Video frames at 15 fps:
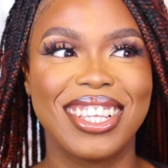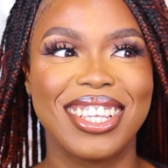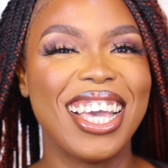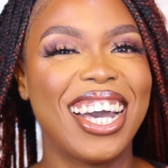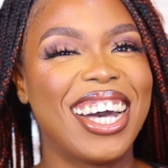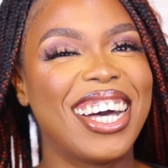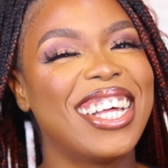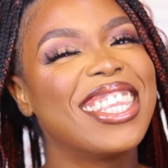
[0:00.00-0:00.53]

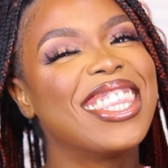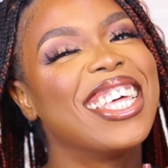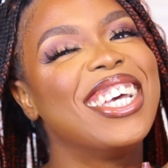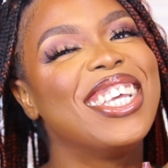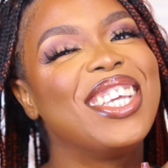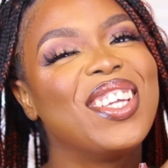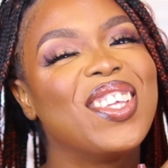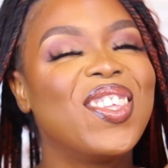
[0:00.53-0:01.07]
yeah,
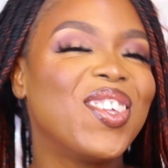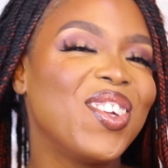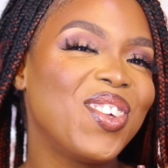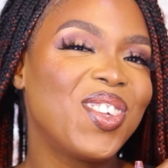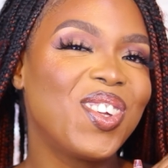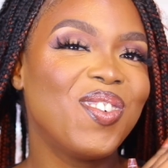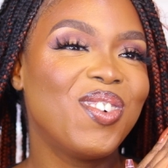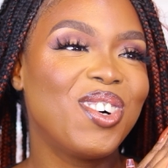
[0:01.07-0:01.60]
thank you
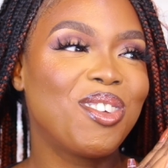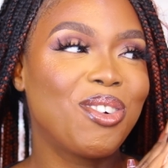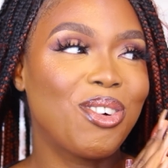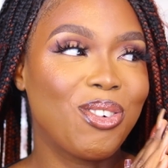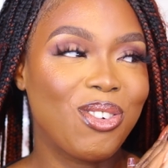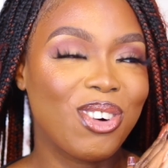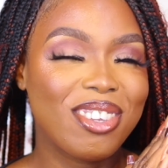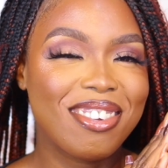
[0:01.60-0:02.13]
so much
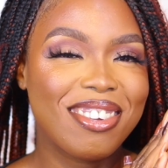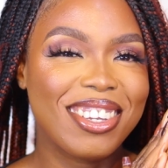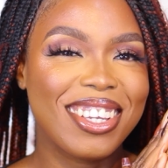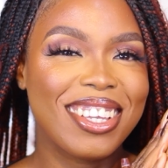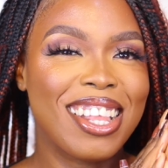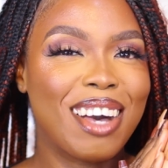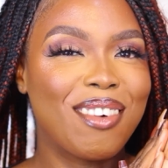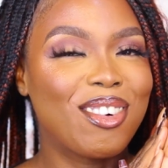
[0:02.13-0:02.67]
for
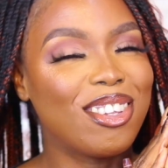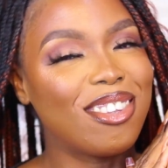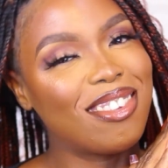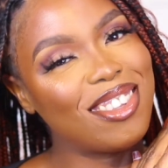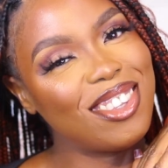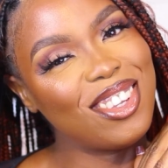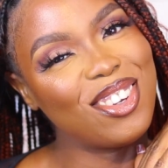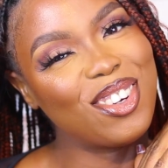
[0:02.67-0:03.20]
watching. I'm going
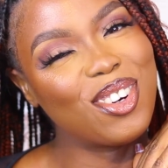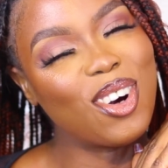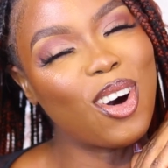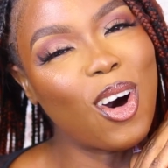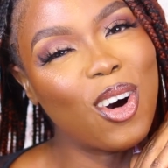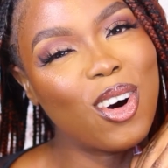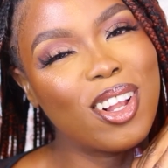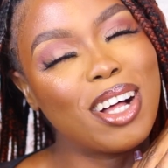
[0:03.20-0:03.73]
to see you
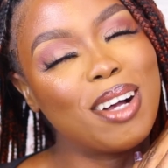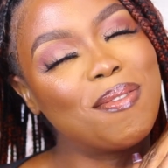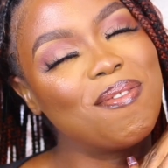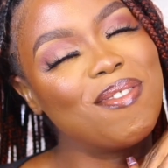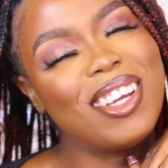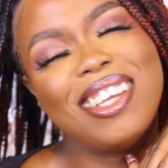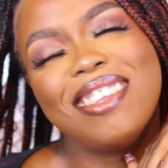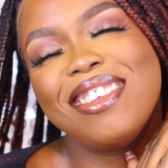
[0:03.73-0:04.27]
all
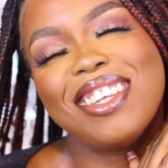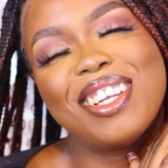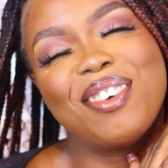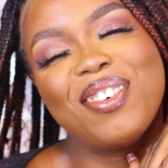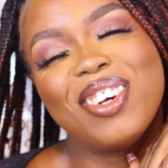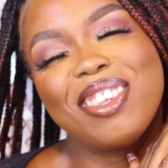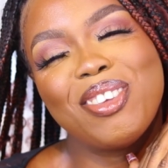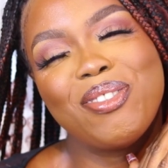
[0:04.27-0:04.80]

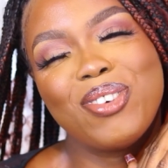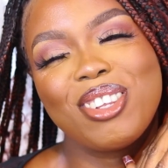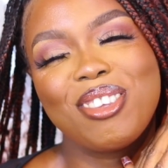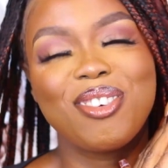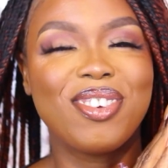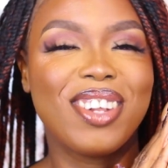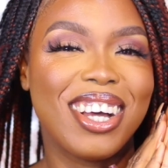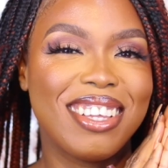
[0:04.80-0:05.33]
amazing
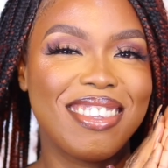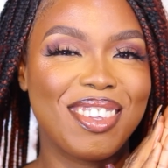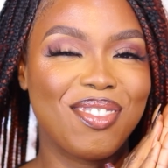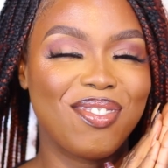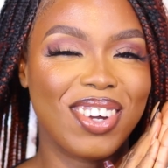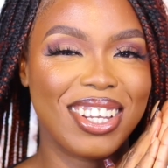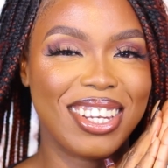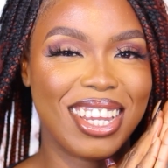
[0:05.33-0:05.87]
butterflies
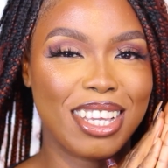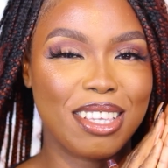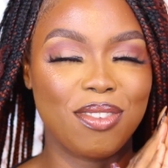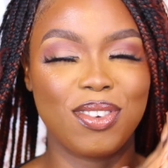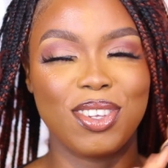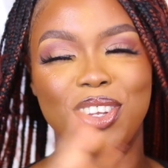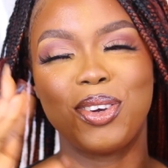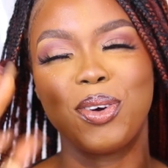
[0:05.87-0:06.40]
in my
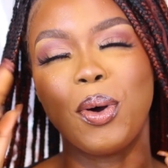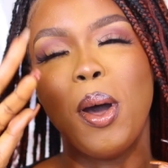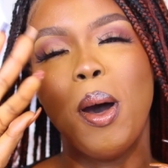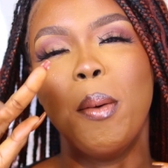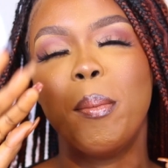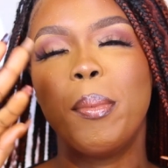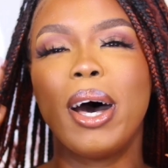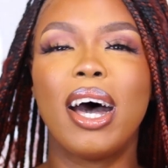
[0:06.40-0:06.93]
next video.
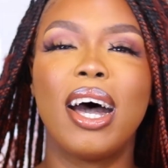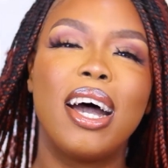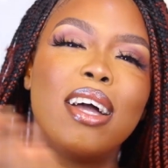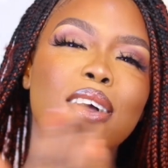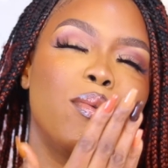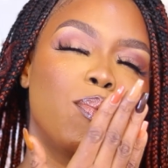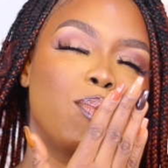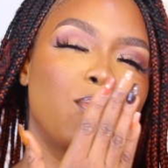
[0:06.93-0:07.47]

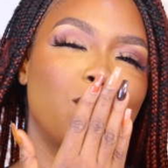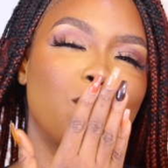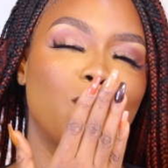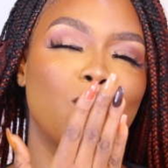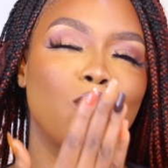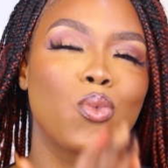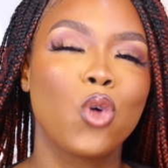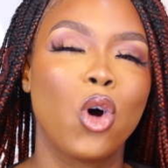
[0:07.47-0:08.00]
Bye.
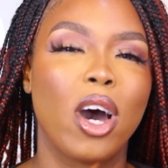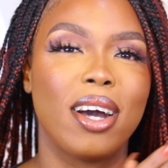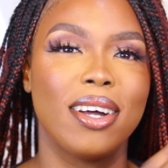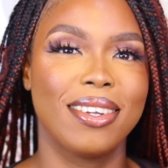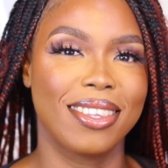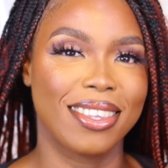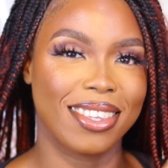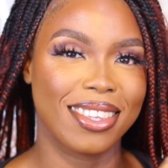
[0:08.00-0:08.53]
Mwah.